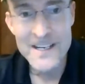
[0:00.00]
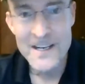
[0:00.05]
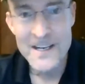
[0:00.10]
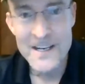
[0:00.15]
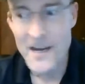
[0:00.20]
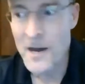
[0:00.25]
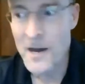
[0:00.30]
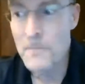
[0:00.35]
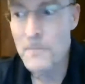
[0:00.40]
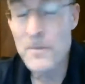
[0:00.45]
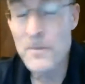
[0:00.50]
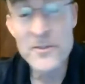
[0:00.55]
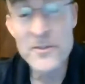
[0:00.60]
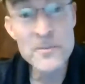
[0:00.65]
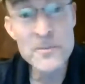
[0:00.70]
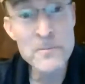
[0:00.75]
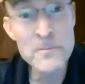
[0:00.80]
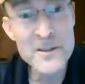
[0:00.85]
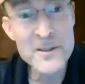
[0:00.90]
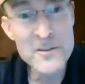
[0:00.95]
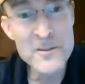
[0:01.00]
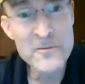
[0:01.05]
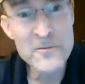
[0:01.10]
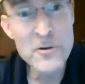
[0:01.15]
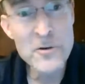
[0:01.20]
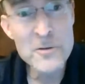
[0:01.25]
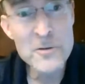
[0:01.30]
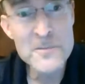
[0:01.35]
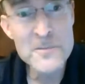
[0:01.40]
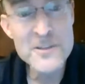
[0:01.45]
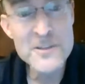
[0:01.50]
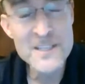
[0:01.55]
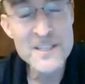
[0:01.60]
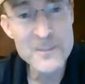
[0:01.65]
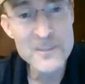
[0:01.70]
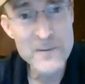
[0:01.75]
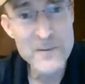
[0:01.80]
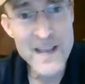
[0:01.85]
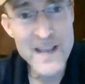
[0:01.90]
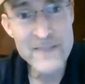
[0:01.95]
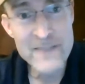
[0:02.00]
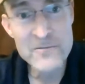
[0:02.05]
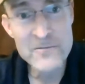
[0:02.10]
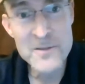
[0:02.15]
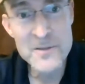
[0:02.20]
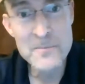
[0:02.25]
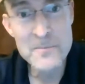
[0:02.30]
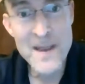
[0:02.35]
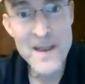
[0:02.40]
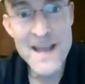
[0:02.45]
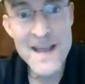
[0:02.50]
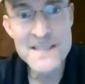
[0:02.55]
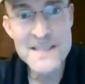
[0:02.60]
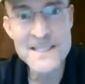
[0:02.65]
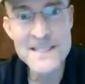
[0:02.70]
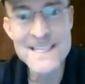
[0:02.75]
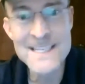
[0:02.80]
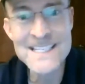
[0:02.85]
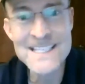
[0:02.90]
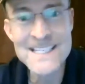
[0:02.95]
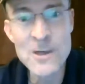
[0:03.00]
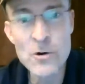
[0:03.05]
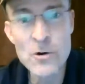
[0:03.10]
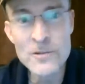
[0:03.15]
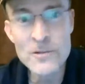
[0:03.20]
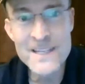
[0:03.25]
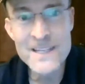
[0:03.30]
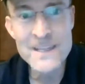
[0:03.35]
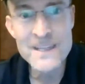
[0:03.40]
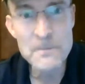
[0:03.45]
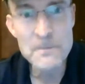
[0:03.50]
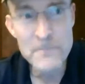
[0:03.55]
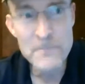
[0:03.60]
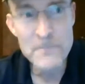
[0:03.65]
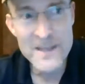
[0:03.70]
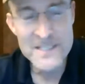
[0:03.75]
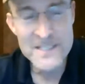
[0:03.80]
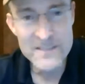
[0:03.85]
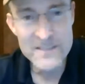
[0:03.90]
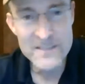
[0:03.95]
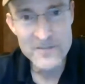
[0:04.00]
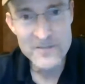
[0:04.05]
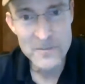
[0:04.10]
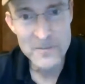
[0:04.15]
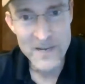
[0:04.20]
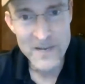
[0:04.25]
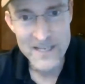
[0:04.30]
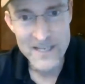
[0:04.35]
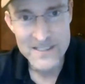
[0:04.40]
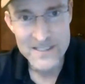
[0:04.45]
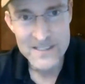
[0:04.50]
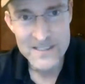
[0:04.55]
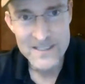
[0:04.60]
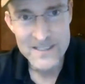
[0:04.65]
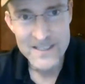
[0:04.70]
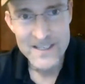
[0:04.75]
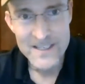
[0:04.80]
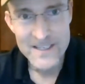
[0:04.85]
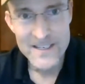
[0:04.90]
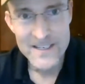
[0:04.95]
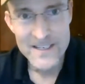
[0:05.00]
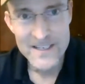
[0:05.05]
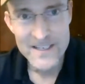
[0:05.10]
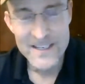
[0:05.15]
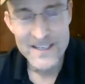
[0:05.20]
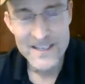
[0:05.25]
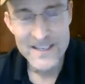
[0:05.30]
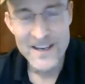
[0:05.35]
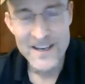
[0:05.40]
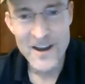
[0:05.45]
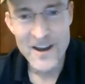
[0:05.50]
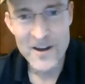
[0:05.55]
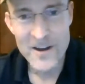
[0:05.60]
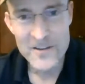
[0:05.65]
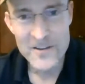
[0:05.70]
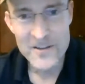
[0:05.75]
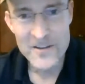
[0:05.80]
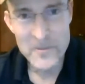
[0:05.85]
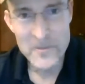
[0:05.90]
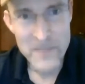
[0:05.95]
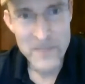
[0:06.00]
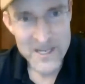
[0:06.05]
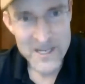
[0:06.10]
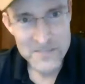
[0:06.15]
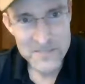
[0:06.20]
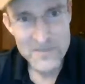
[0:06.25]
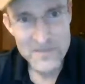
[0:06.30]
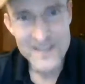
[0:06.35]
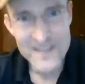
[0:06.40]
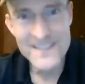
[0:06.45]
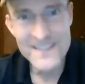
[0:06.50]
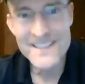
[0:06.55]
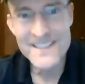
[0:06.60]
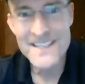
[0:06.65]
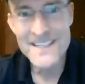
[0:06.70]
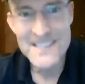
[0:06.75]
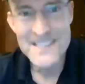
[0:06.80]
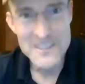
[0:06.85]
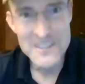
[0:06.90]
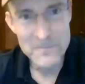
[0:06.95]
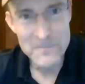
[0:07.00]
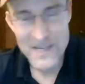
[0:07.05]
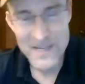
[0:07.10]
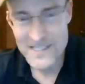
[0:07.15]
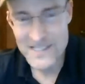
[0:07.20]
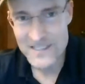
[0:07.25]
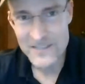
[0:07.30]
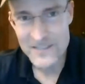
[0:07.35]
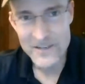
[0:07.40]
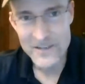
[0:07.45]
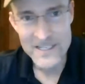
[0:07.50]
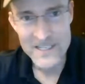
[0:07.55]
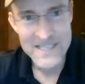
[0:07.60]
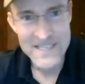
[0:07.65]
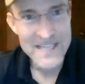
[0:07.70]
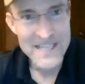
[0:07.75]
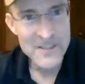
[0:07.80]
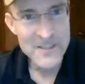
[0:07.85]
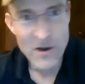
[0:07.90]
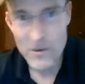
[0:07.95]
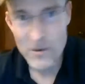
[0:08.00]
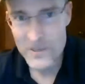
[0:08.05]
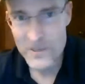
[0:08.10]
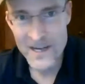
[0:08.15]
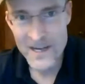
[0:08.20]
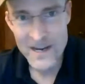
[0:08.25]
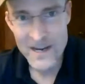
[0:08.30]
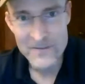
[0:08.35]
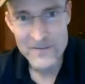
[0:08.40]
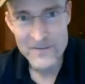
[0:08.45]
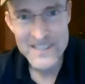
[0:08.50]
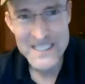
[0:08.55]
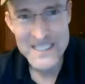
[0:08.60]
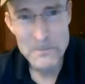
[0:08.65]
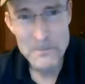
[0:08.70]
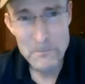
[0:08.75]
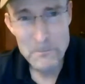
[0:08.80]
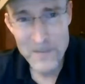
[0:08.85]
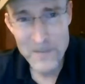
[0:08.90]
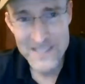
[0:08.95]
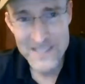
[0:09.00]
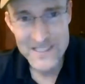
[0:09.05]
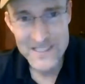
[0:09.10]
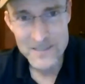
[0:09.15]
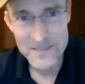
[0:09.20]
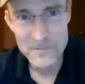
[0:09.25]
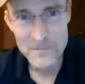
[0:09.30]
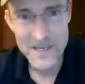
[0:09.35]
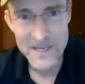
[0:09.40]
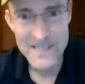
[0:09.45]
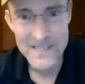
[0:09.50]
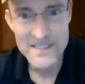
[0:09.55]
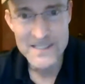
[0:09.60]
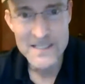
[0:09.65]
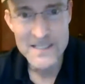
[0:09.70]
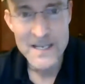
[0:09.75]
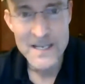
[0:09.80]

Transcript: But the folk music that we have from the past is only the best of the best. The best melodies, the best lyrics. That's all we have is the best of the best.